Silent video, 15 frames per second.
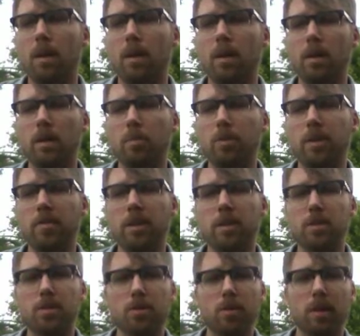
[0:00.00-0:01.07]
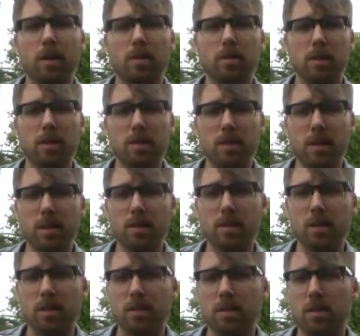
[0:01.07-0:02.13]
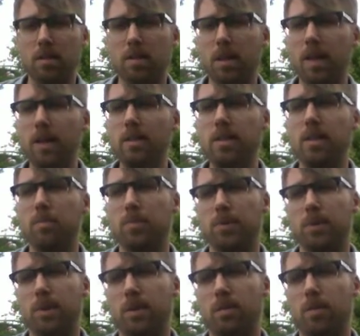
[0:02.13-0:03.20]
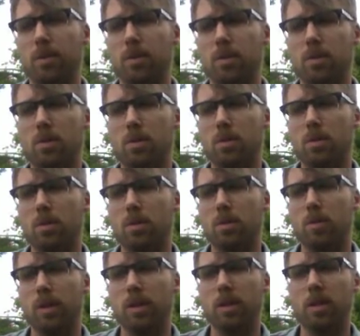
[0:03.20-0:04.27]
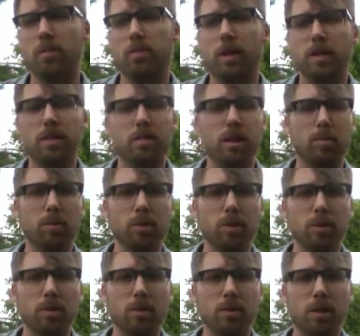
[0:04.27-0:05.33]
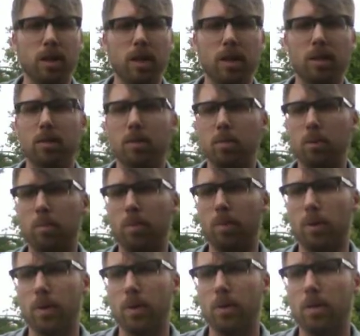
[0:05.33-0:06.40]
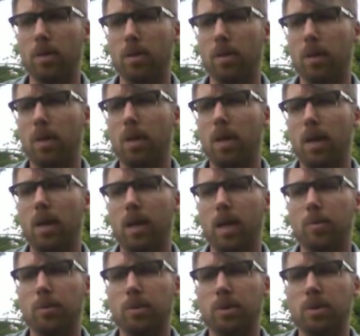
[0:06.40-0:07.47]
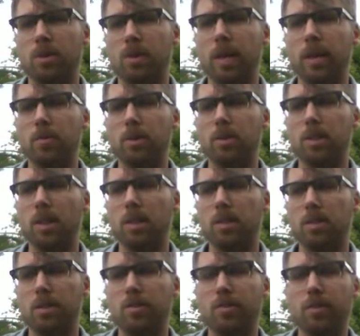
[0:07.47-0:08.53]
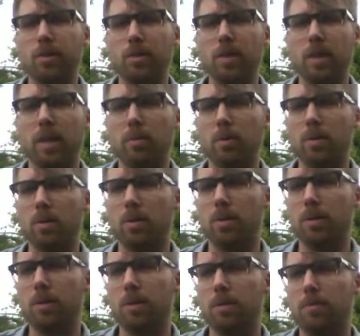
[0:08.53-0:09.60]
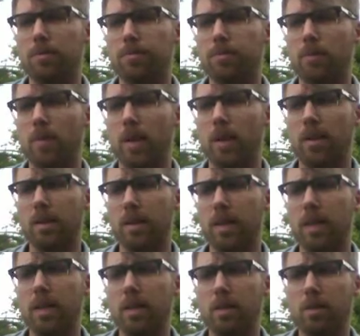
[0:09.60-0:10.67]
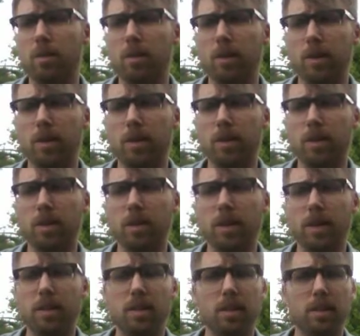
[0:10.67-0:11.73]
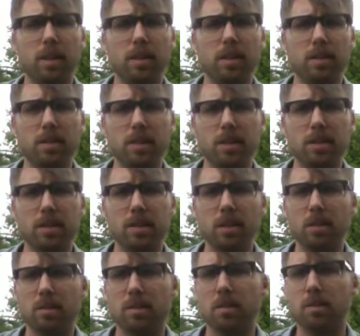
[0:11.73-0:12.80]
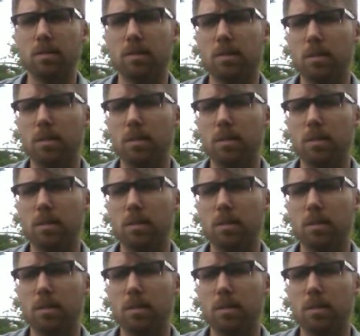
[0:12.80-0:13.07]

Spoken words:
In the previous 2006 census, 18% of those who identified as Aboriginal had reported an Aboriginal language as their first language learned. And a decade earlier, in the 1996 census,